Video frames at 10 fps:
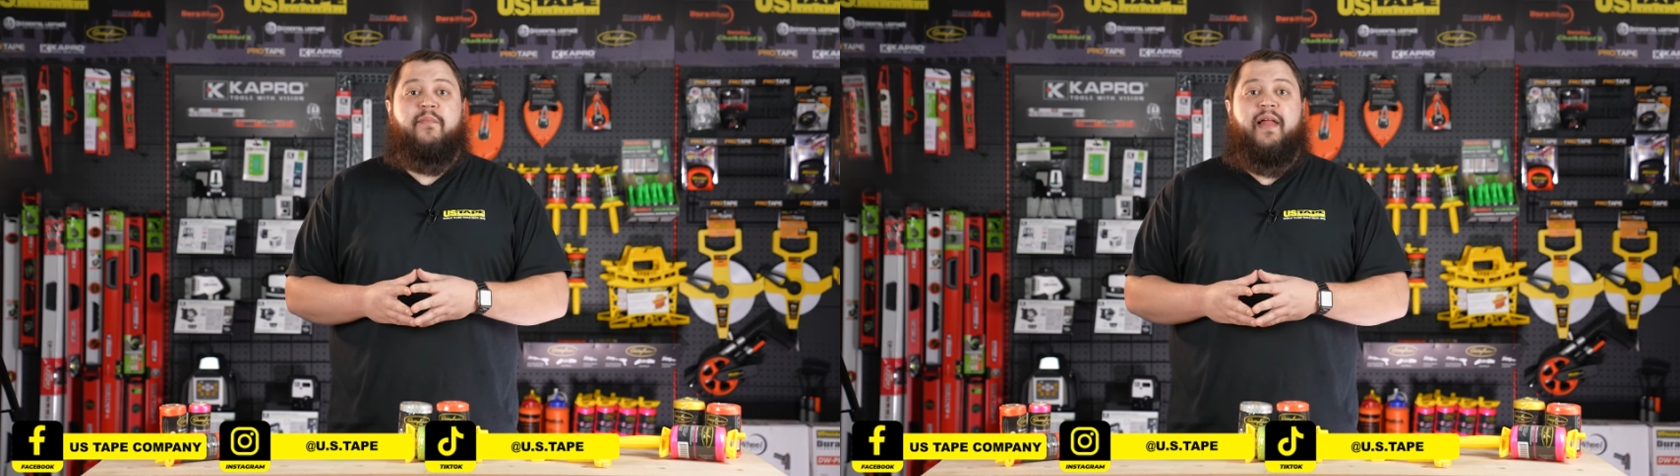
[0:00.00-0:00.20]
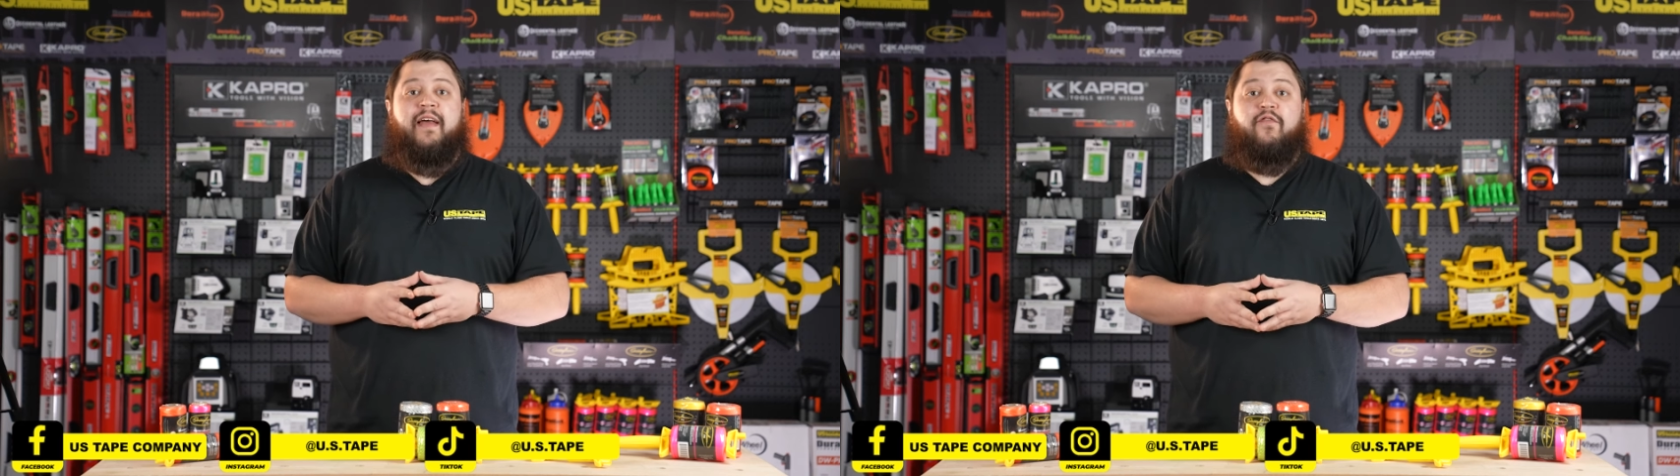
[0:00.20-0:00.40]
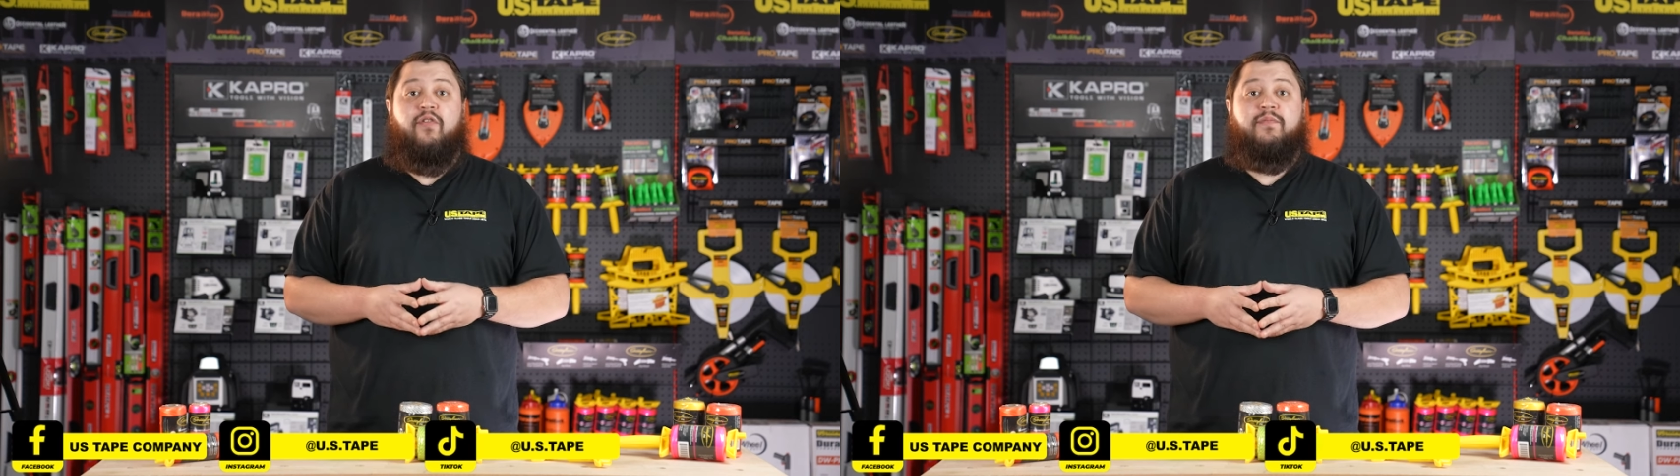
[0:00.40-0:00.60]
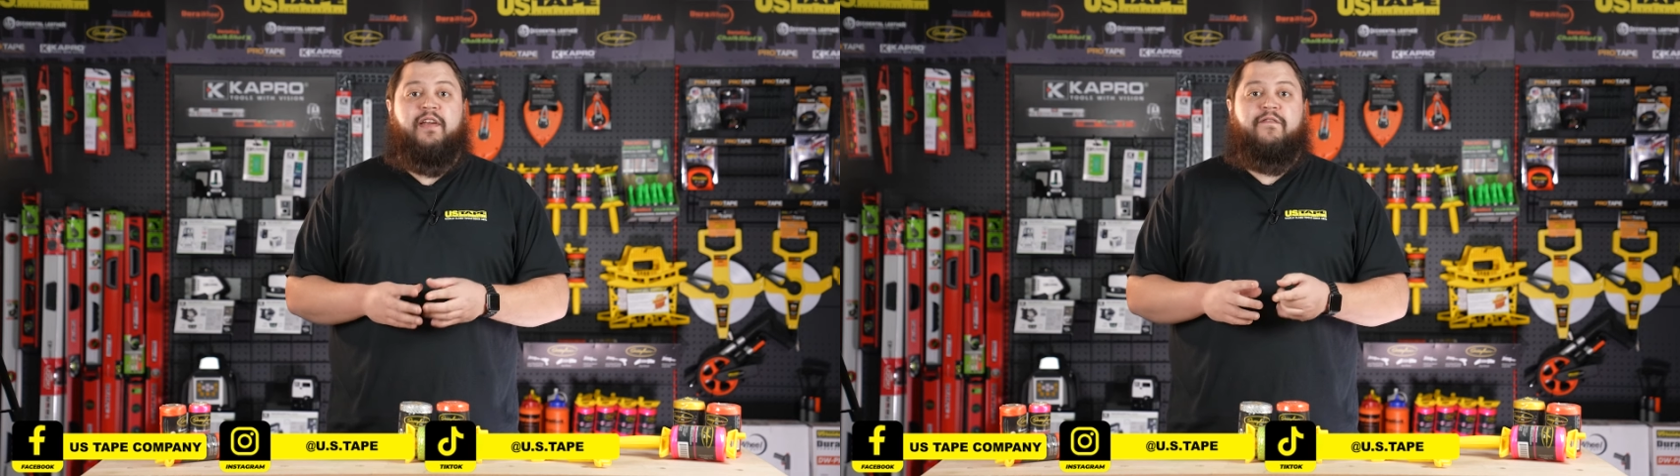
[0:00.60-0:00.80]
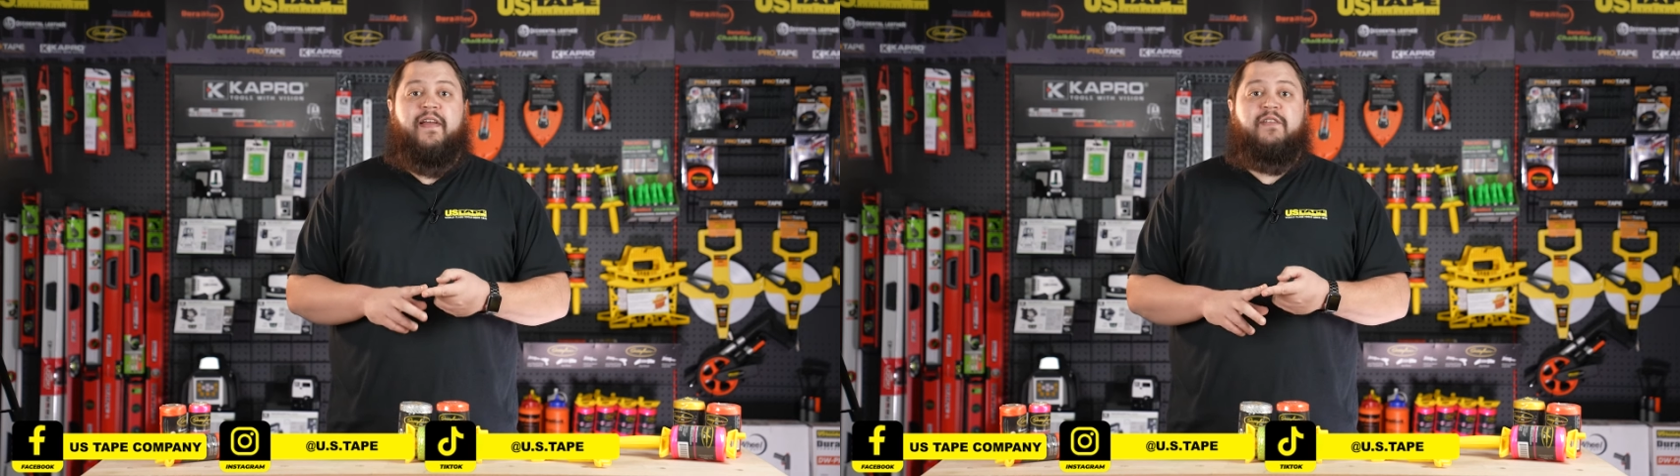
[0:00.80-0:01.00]
platforms
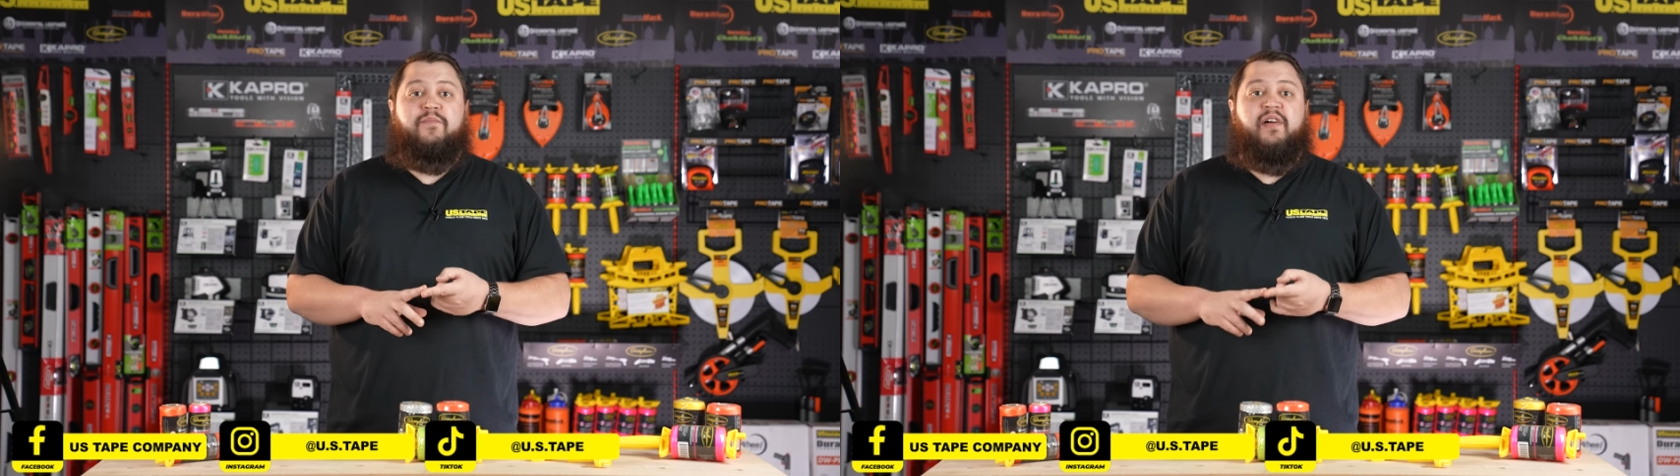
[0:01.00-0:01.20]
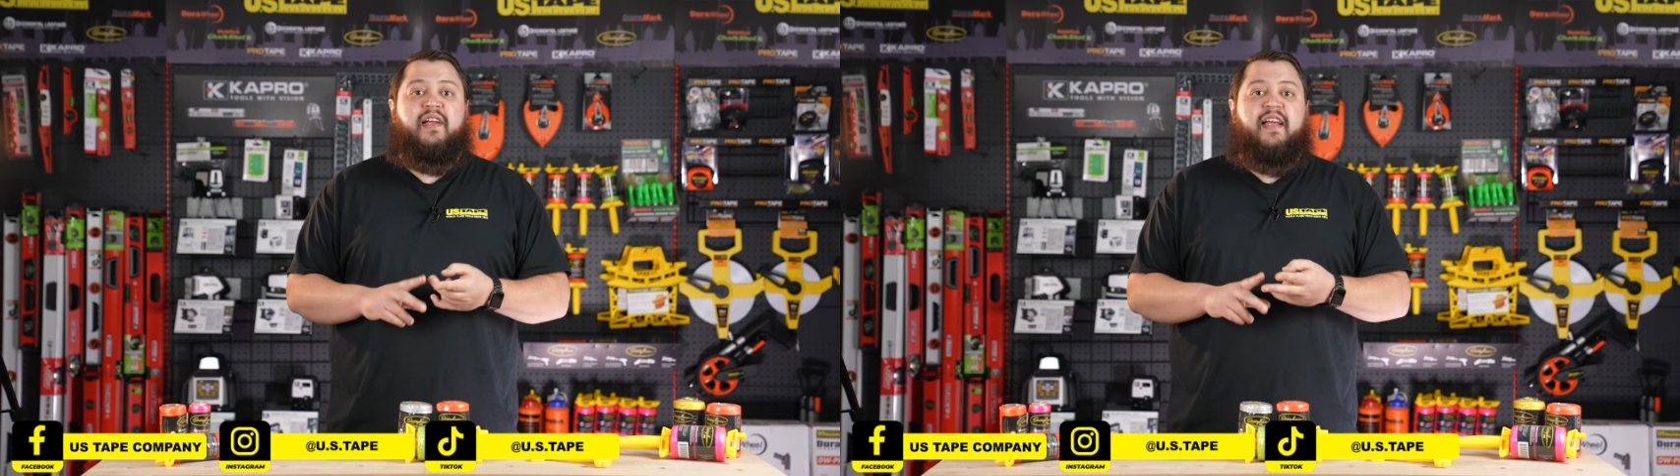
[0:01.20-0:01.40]
like Facebook,